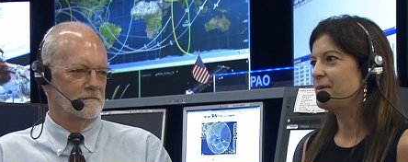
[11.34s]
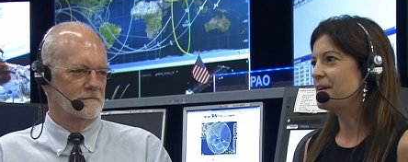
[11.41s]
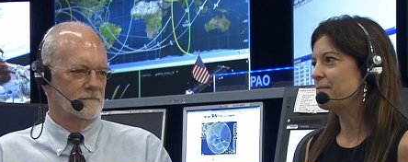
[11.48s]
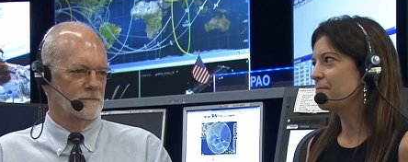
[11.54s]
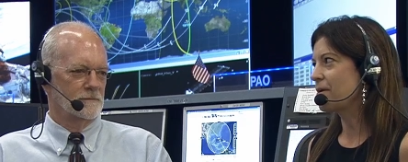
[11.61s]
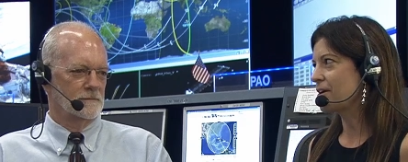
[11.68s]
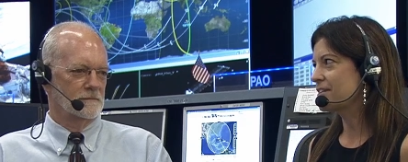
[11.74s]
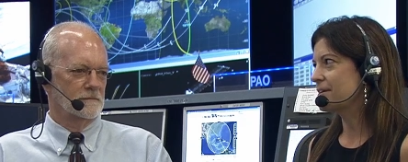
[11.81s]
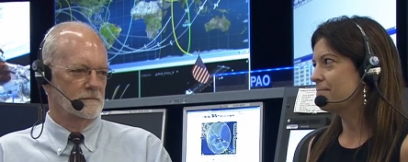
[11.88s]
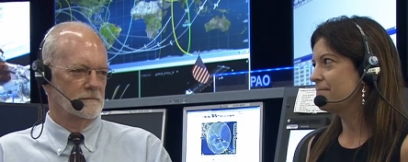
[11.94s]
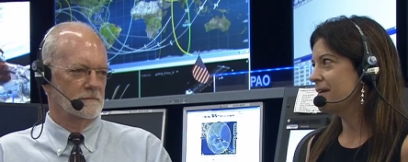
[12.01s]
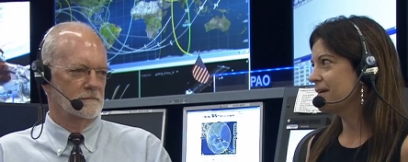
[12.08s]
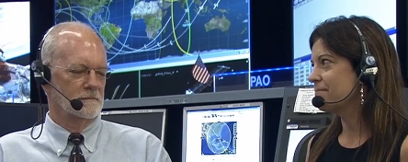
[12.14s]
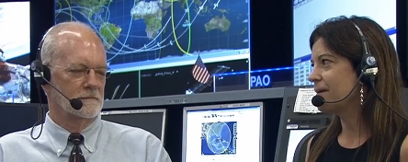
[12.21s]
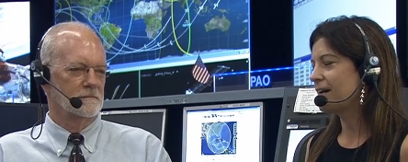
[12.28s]
Speaker 1: week marked a
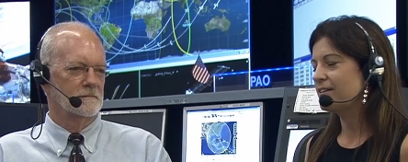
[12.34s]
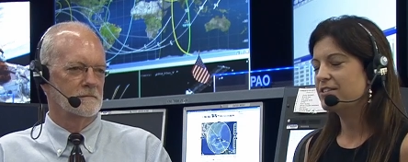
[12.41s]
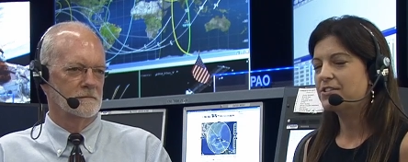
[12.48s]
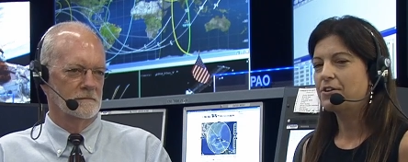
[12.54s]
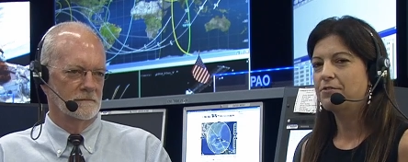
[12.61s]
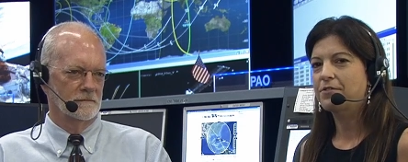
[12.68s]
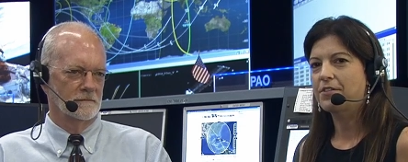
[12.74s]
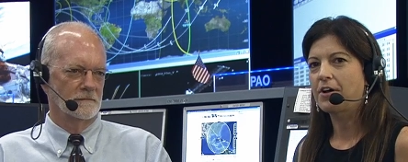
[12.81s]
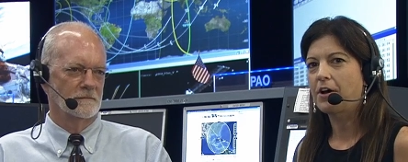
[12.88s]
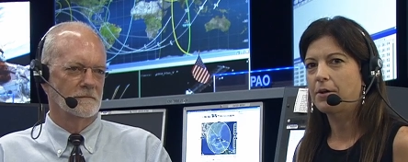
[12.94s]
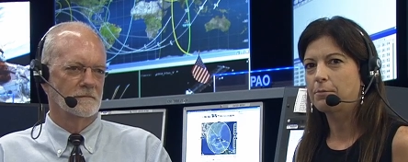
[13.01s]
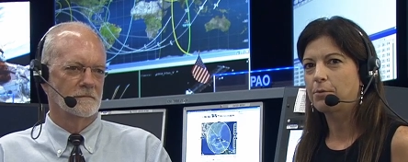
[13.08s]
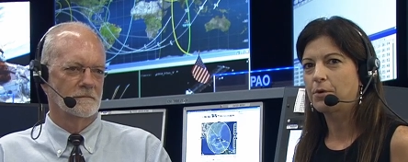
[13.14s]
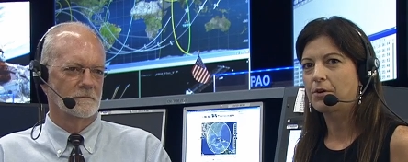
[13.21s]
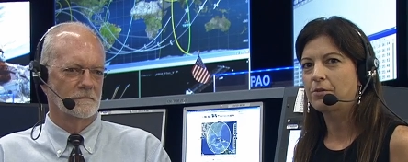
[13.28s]
big milestone for the
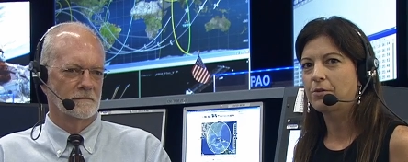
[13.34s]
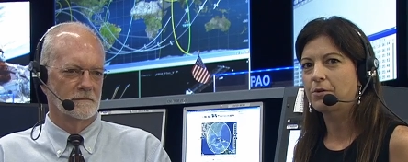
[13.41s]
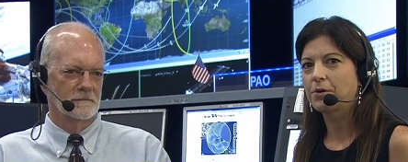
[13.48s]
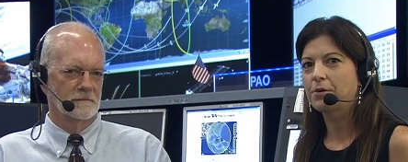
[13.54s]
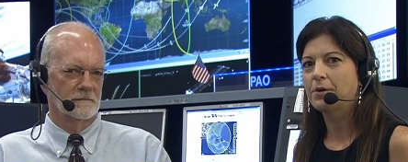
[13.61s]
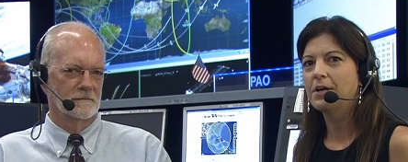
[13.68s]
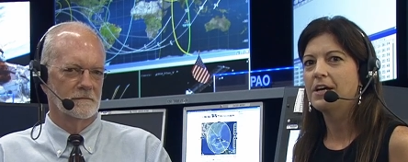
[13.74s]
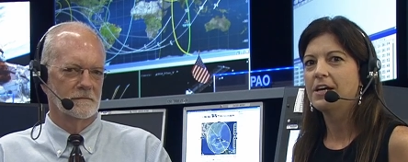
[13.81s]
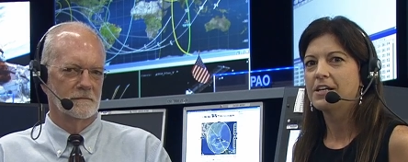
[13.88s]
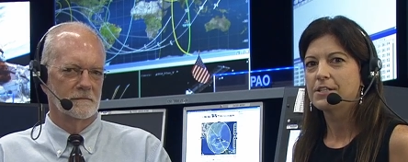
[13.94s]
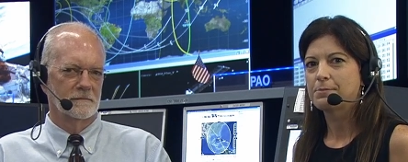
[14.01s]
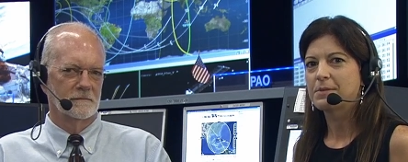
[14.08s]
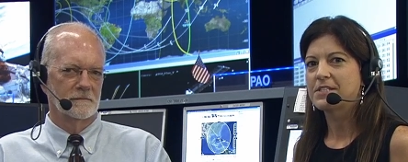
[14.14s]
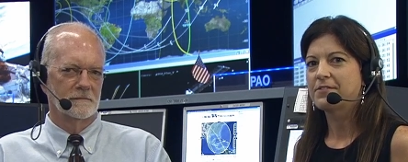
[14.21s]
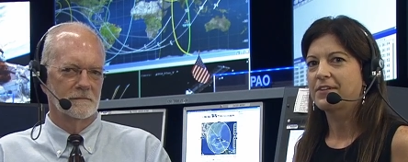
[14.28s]
onboard crew,
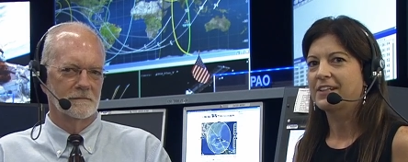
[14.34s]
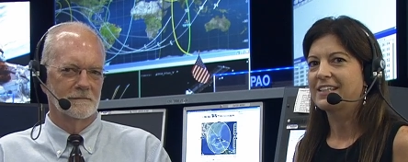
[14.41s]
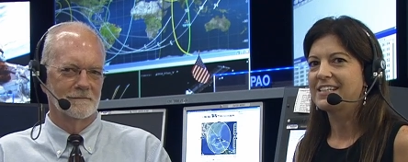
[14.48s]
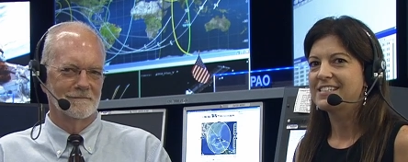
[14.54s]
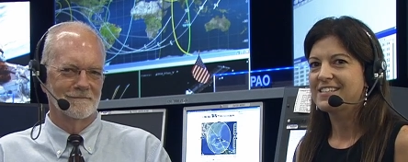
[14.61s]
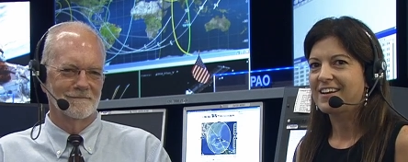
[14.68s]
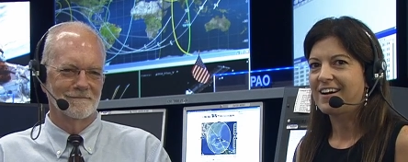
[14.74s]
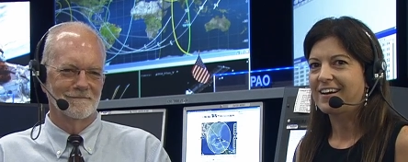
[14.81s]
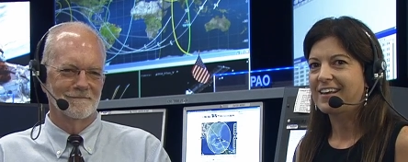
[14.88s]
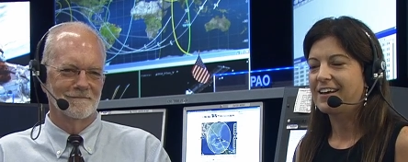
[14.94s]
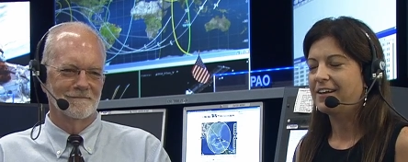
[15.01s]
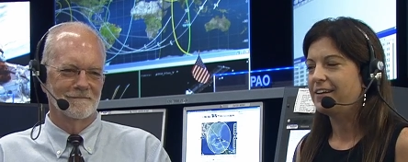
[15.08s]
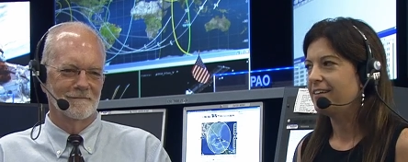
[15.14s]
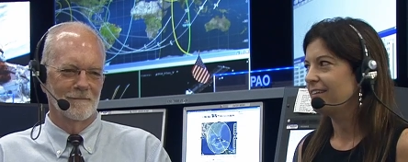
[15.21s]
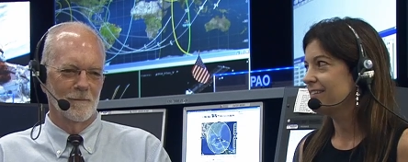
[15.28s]
specifically Scott,
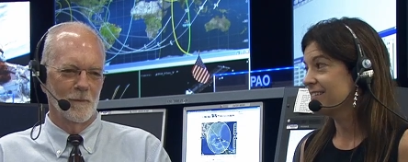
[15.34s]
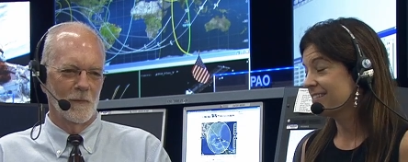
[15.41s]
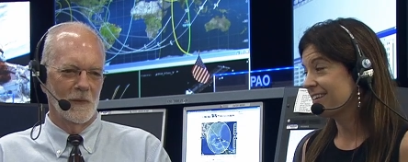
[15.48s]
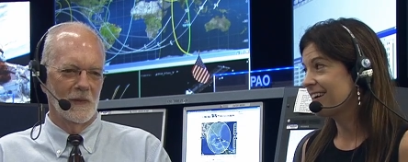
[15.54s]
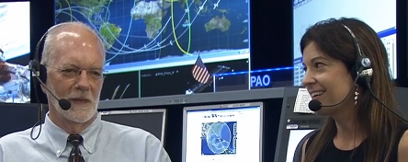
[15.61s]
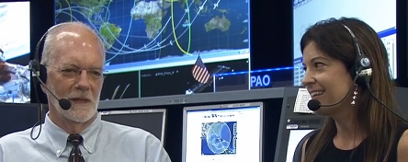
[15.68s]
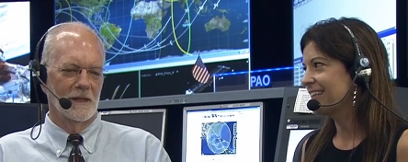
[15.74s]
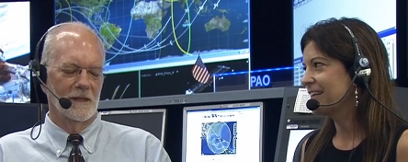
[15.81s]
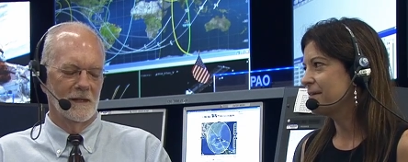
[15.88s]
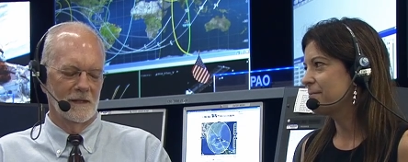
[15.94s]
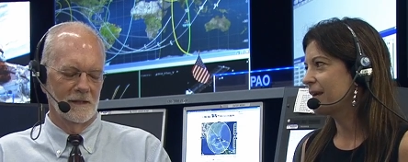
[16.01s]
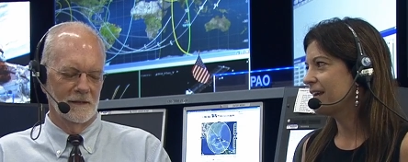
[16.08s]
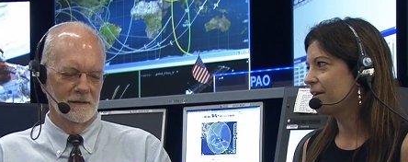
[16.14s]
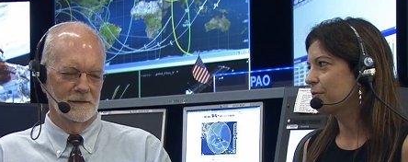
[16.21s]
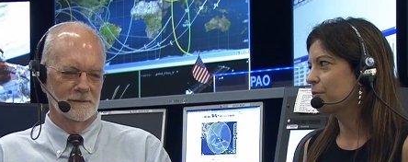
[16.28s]
Ke Scott Kelly and
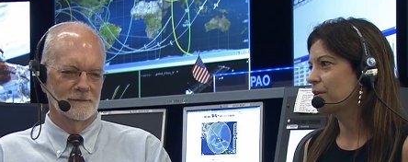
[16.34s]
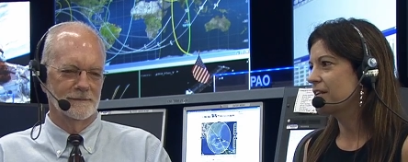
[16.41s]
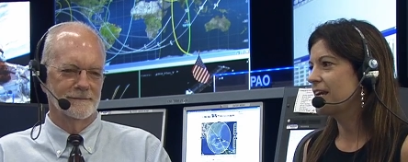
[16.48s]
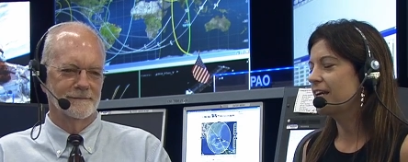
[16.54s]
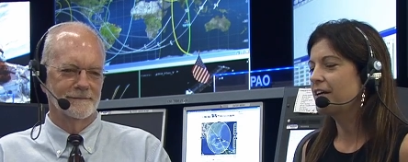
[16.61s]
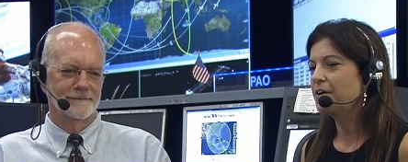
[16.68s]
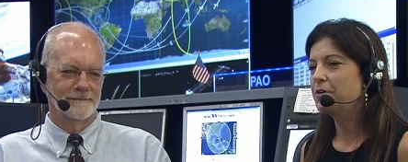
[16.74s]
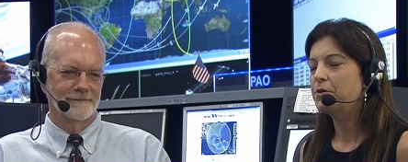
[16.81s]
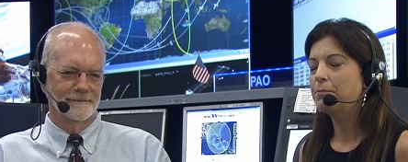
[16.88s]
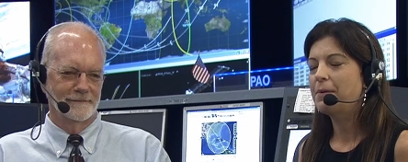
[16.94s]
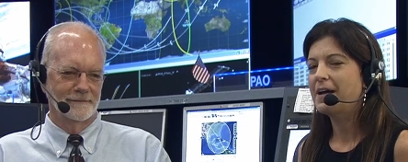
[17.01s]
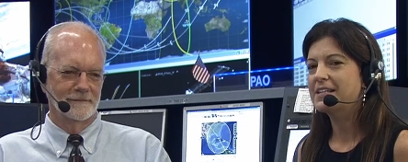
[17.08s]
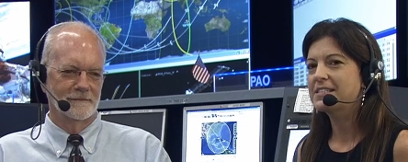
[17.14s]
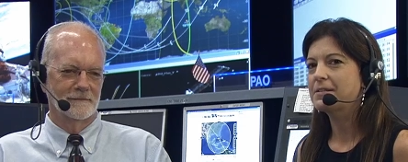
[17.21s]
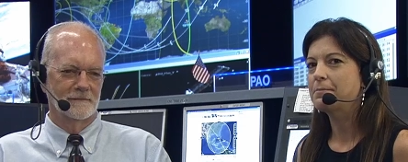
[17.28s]
Mikhail Kornienko, who
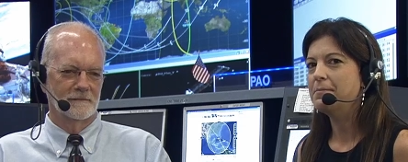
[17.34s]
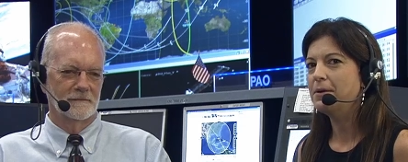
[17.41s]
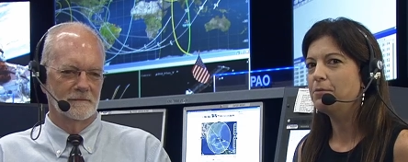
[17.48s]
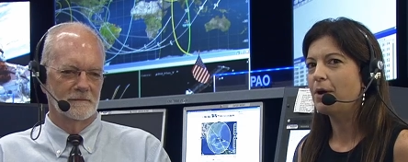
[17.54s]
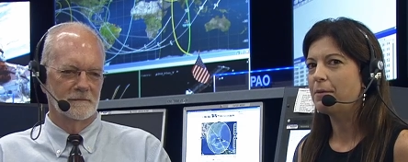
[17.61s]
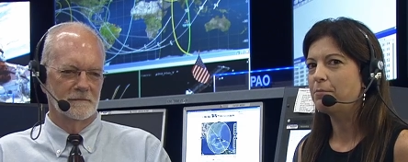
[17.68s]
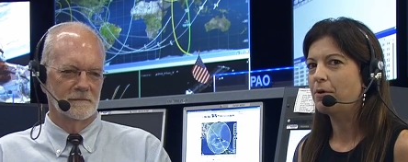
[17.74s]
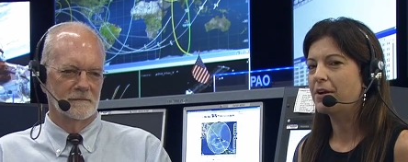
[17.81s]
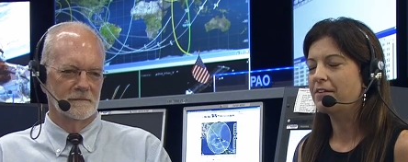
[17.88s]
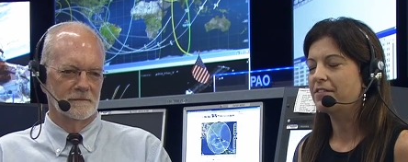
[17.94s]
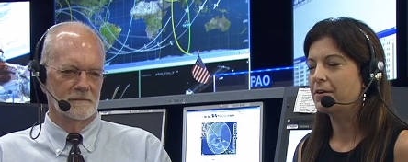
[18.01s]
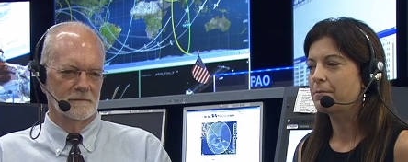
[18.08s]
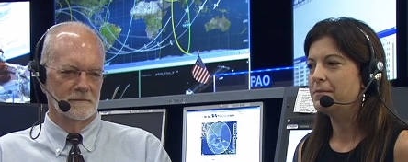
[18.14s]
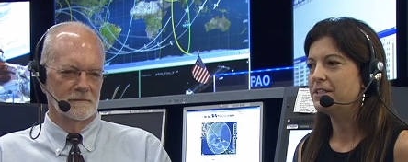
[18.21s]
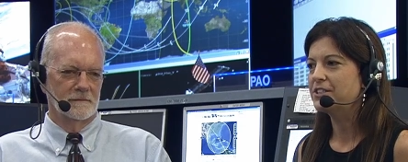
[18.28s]
passed the midway point of
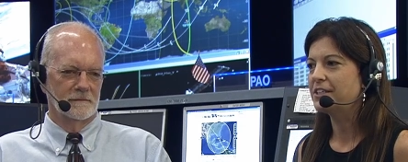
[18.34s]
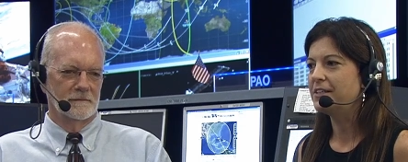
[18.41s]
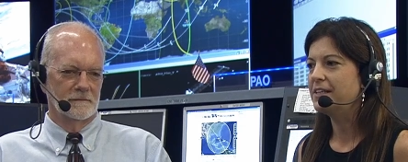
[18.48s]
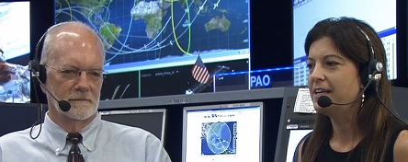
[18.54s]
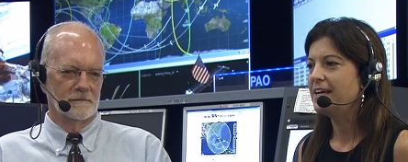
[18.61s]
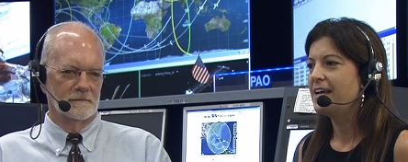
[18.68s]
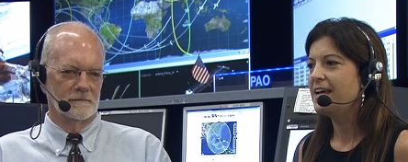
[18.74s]
their mission.